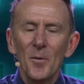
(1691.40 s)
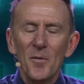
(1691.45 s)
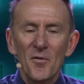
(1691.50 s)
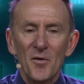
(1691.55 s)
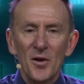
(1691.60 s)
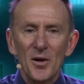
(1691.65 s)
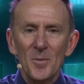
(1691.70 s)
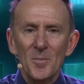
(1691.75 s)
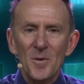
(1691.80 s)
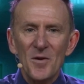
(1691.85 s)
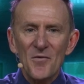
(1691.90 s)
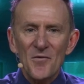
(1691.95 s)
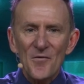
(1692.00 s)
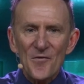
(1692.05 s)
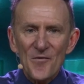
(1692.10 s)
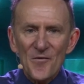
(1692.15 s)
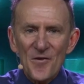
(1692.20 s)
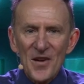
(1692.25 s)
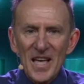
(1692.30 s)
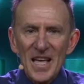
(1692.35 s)
We've got to be
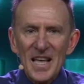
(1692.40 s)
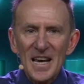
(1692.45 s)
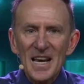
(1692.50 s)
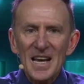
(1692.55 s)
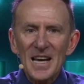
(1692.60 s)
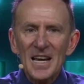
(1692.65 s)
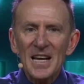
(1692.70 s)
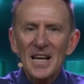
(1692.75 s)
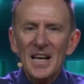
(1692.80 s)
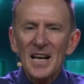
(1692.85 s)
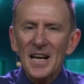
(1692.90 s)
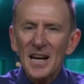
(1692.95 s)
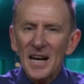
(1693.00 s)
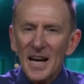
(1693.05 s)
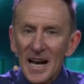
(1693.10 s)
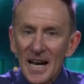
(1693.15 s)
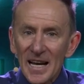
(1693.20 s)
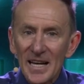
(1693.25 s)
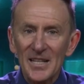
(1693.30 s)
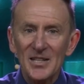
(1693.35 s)
very
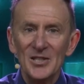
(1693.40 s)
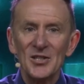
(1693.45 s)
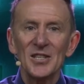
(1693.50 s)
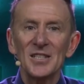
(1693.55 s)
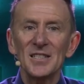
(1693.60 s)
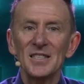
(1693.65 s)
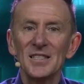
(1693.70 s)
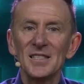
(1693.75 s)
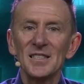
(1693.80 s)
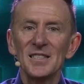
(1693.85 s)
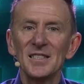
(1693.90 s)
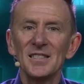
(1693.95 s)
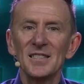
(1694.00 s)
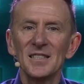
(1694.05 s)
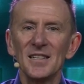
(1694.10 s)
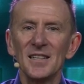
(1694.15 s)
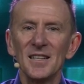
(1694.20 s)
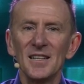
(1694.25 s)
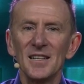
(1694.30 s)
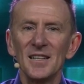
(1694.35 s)

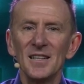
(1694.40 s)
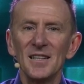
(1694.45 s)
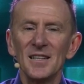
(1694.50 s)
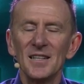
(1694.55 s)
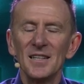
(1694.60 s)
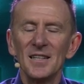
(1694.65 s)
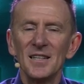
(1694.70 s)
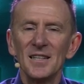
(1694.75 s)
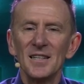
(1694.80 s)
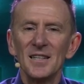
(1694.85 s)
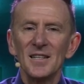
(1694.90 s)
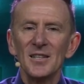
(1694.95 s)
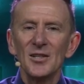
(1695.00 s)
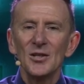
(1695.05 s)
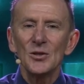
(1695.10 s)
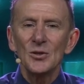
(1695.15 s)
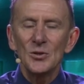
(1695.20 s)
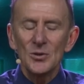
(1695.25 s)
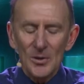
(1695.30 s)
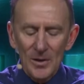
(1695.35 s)
courageous
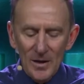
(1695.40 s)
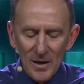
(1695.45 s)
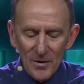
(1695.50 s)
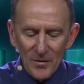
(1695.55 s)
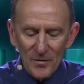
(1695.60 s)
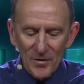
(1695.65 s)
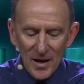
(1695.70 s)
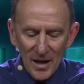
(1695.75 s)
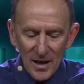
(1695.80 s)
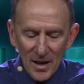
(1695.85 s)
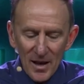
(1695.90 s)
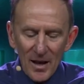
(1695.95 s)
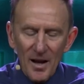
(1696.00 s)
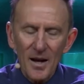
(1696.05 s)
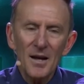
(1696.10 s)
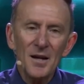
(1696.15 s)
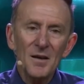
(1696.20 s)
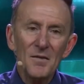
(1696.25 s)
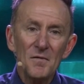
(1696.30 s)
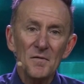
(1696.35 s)
to live the
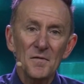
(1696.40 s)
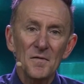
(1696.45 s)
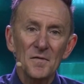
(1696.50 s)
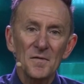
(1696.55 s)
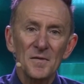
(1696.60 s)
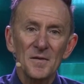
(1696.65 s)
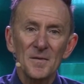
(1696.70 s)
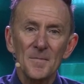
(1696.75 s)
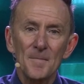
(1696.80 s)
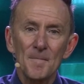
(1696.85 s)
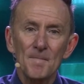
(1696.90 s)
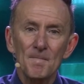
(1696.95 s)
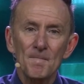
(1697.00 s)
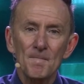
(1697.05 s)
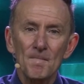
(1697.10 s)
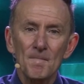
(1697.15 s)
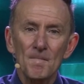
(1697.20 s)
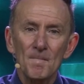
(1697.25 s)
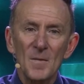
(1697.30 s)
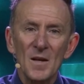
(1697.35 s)
life
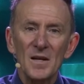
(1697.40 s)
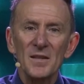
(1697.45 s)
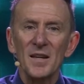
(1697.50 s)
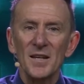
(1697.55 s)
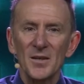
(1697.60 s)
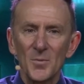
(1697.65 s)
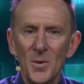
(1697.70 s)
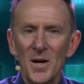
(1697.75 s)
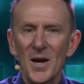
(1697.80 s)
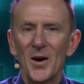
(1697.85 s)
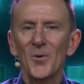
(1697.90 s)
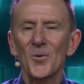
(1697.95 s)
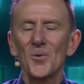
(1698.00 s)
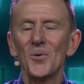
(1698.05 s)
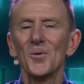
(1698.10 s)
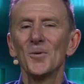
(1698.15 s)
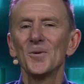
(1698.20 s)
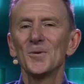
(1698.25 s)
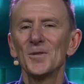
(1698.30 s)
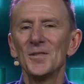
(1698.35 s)
that we are
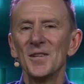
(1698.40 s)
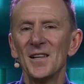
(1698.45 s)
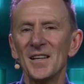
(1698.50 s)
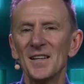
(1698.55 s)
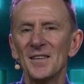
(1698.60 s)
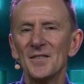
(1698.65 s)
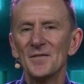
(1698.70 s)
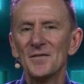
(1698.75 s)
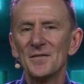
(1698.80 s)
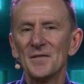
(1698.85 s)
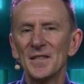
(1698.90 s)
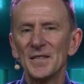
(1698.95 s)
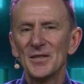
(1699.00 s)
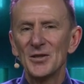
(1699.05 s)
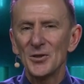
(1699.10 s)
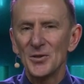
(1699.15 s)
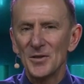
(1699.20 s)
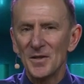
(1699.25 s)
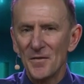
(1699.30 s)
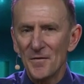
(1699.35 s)
called to live
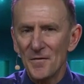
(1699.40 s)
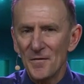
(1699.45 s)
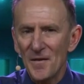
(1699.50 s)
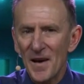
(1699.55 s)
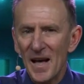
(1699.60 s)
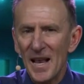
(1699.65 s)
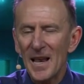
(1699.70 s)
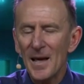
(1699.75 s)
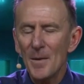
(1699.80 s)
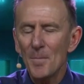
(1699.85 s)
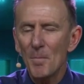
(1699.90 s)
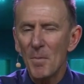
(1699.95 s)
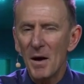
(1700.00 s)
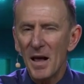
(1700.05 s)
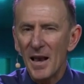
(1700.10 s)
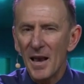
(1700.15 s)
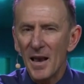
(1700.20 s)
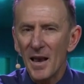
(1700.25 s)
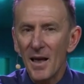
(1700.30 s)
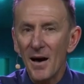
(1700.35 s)
and to develop
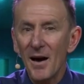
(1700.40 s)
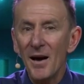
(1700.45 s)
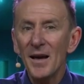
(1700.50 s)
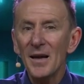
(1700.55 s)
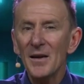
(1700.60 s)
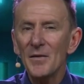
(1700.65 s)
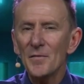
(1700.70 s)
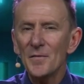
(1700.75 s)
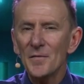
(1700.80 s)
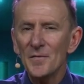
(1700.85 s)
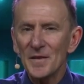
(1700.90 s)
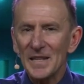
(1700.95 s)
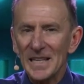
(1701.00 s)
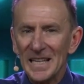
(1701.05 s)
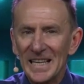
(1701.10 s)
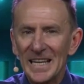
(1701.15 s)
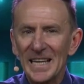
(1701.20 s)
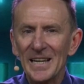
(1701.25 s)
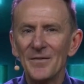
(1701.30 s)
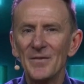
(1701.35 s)
a life
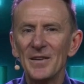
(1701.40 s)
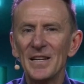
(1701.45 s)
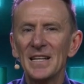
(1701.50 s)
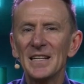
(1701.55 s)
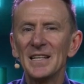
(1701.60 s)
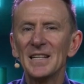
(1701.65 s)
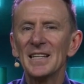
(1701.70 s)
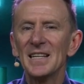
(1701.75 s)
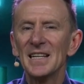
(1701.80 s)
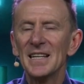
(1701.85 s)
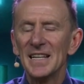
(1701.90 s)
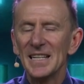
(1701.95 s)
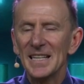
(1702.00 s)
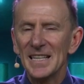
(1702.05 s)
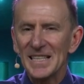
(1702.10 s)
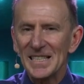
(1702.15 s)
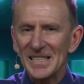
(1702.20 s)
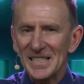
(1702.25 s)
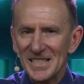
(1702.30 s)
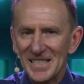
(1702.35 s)
giving
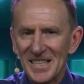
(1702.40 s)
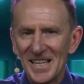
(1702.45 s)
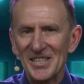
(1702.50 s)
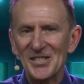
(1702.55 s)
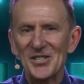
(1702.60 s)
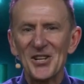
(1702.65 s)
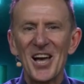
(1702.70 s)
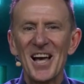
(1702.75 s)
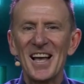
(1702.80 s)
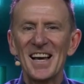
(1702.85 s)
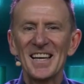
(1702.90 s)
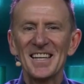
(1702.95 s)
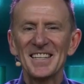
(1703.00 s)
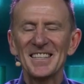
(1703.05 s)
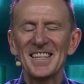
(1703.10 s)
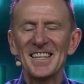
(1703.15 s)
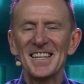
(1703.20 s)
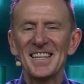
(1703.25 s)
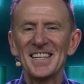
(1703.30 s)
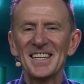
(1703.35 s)

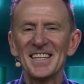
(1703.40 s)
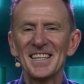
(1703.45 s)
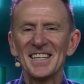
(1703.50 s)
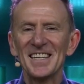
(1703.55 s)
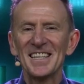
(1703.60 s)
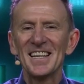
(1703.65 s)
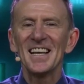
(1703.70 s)
sexuality.